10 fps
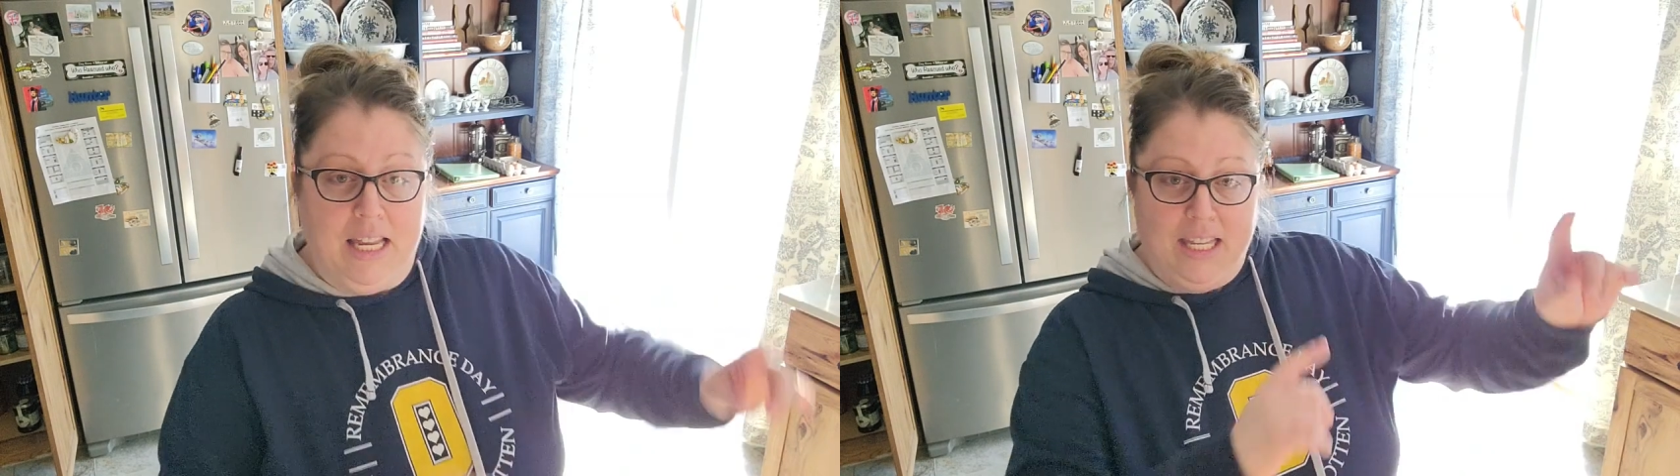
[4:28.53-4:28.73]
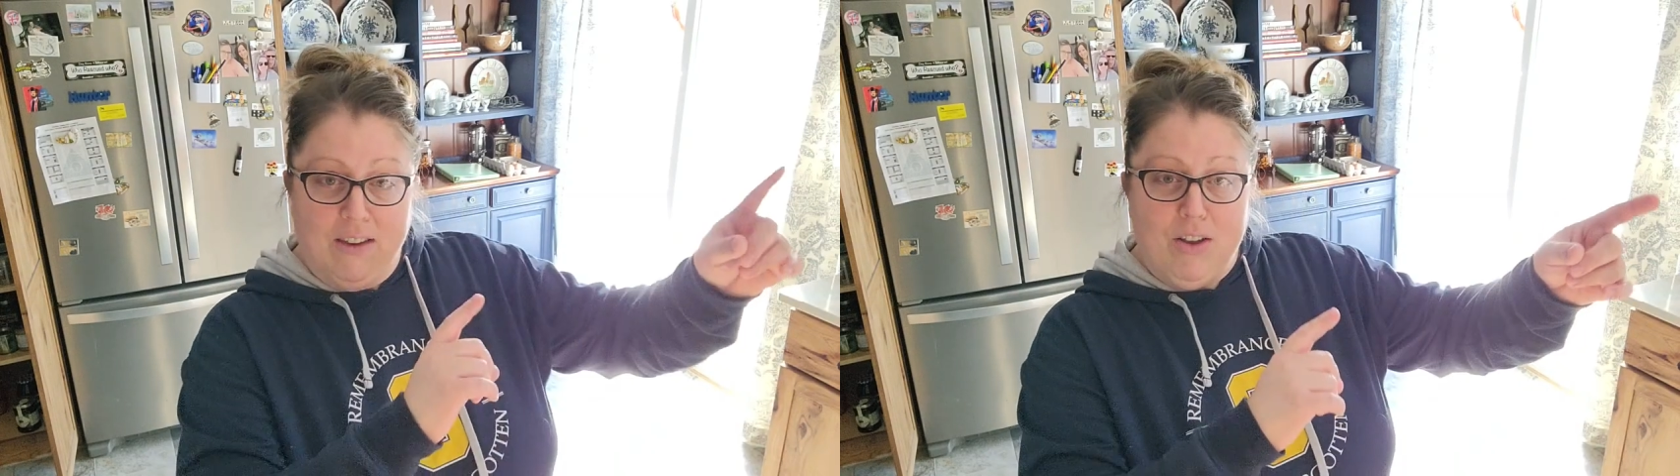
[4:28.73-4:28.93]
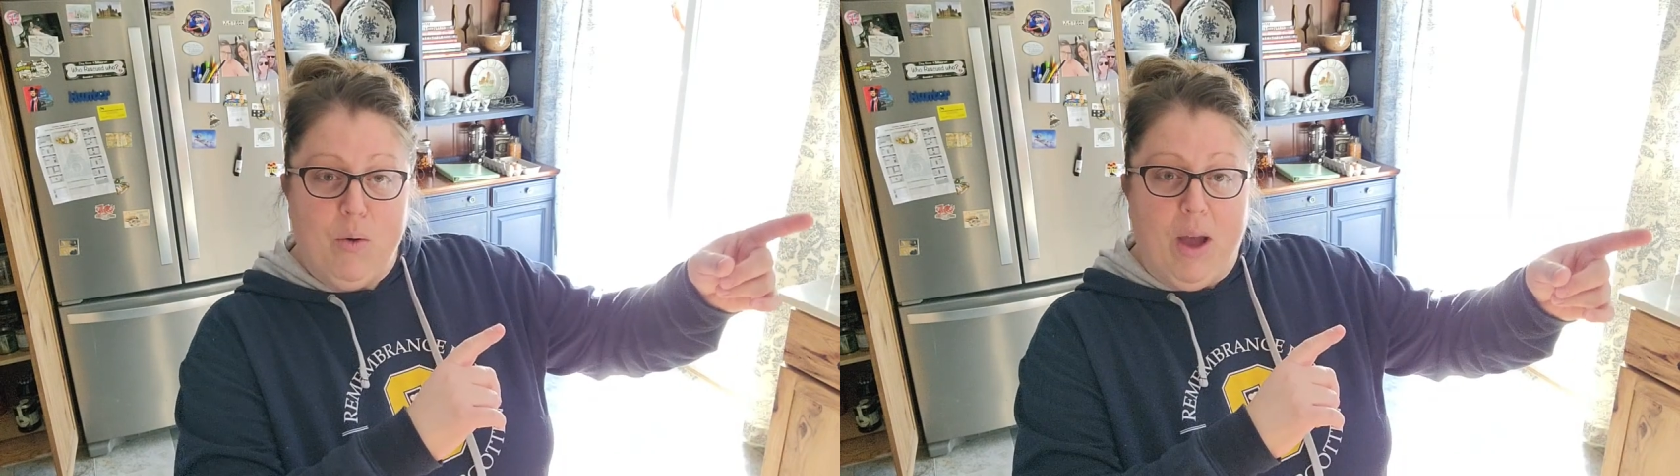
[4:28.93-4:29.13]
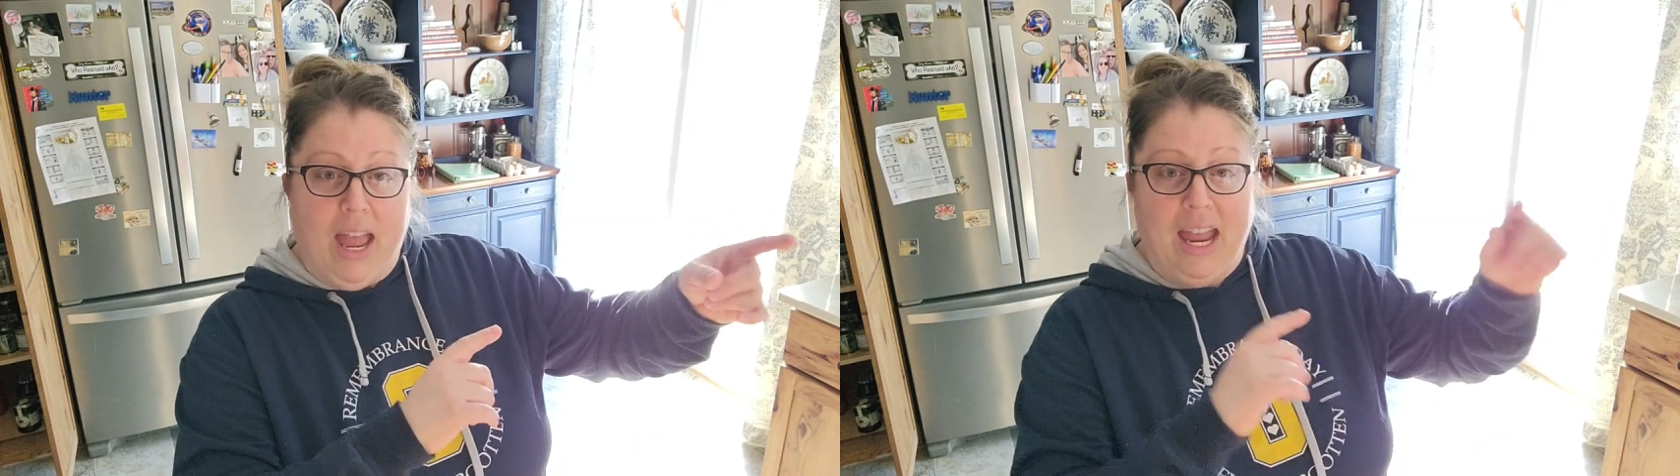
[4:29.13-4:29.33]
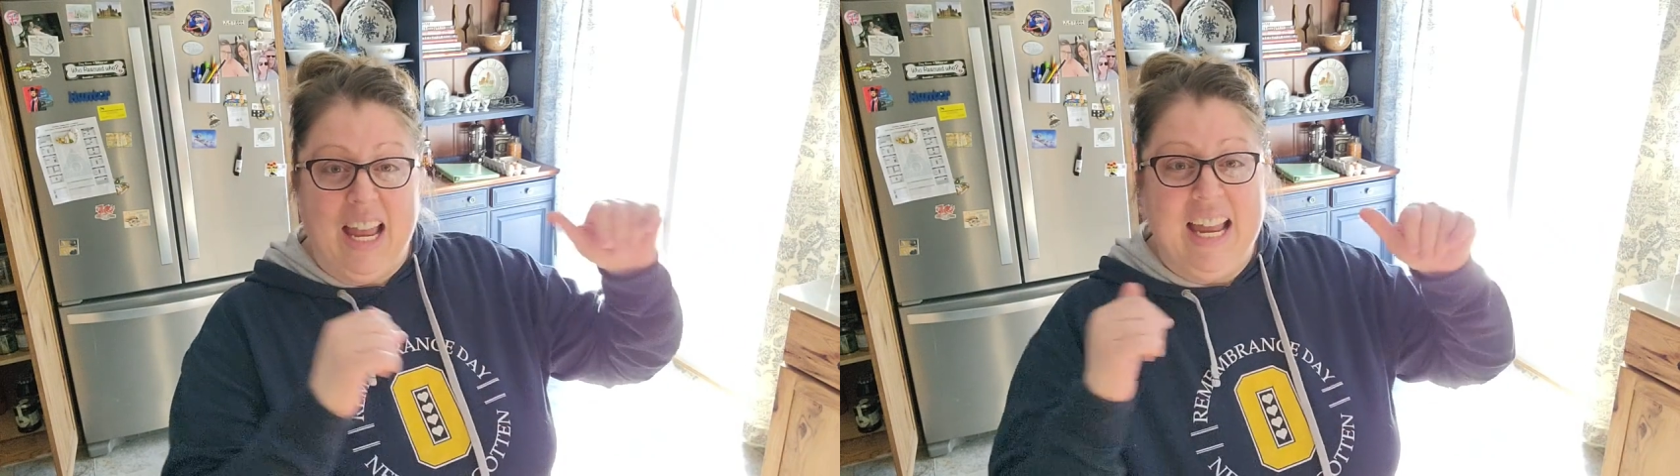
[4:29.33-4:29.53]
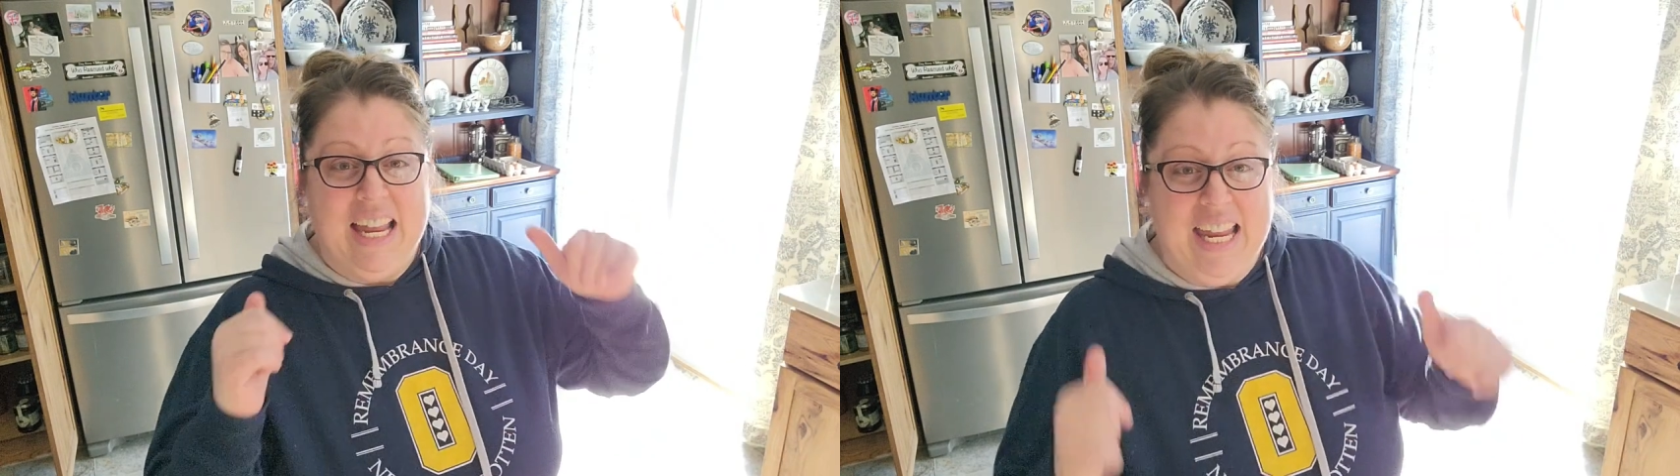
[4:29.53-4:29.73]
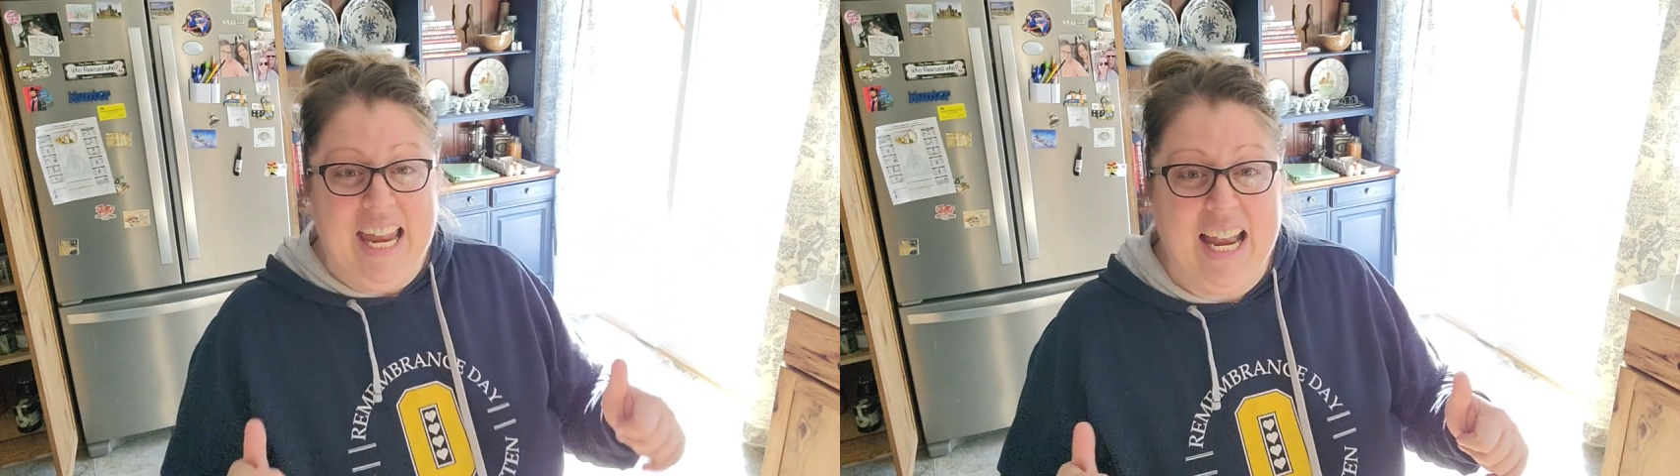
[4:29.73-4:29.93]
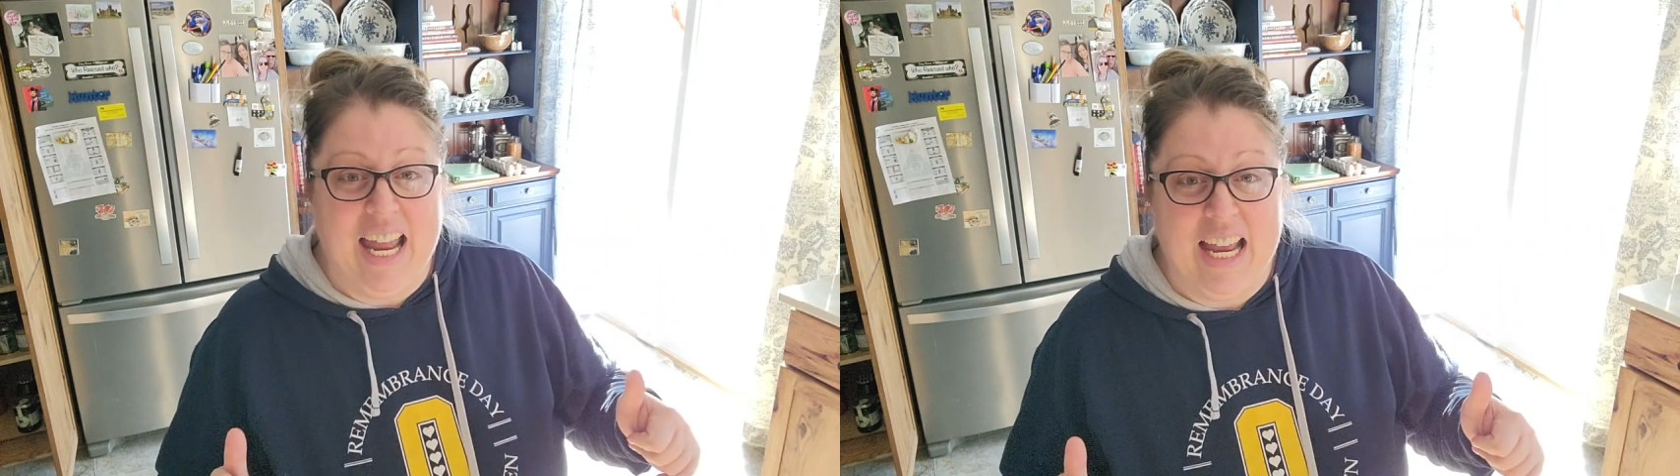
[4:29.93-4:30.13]
Give it away,
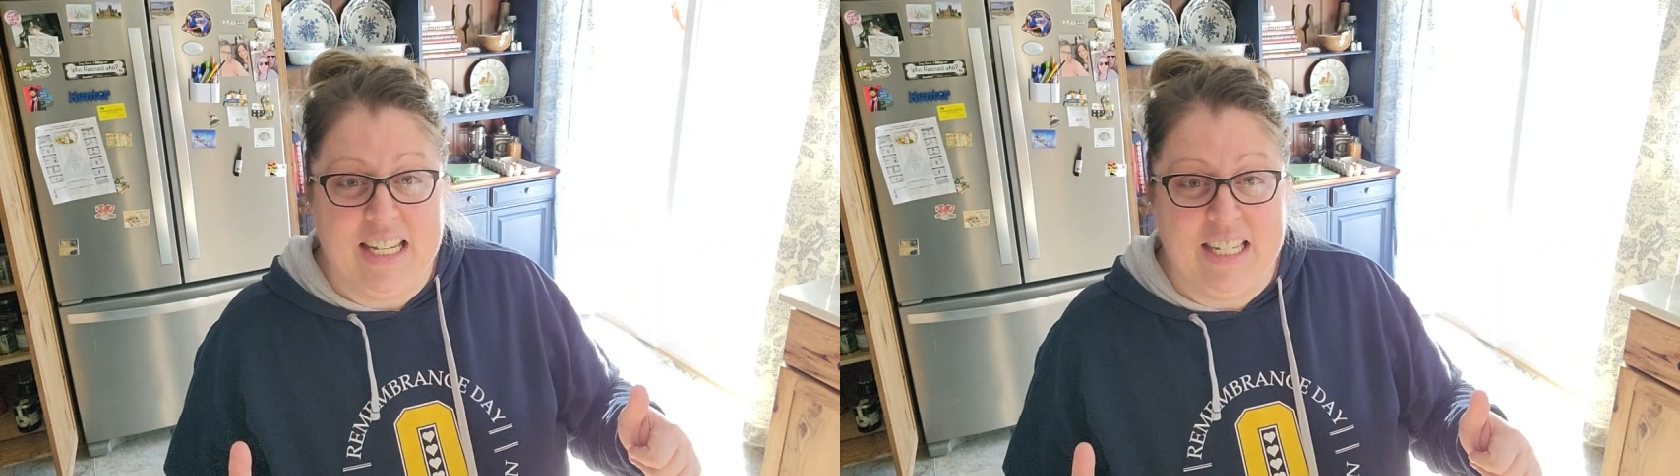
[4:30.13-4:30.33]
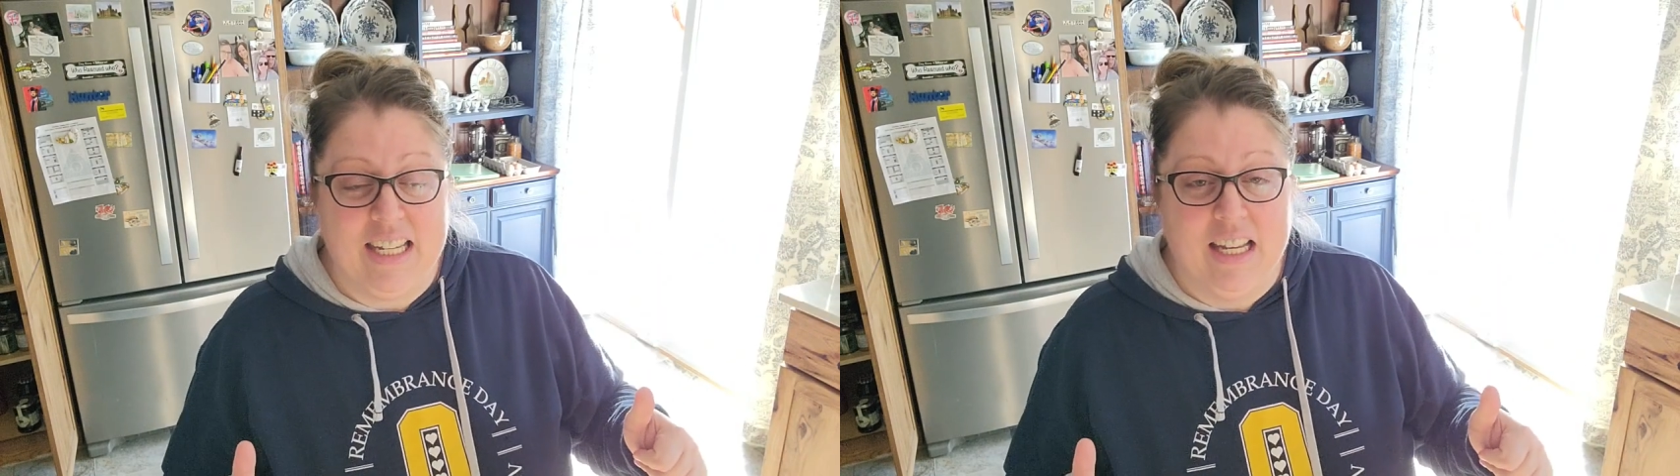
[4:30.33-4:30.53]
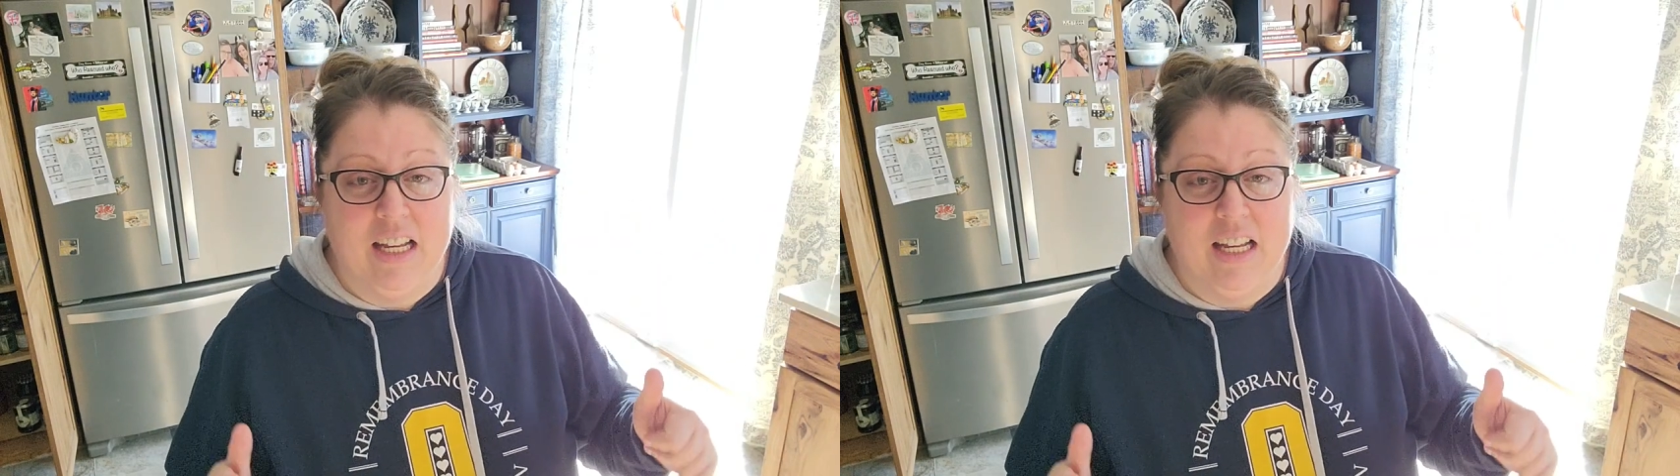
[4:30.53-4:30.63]
eat it,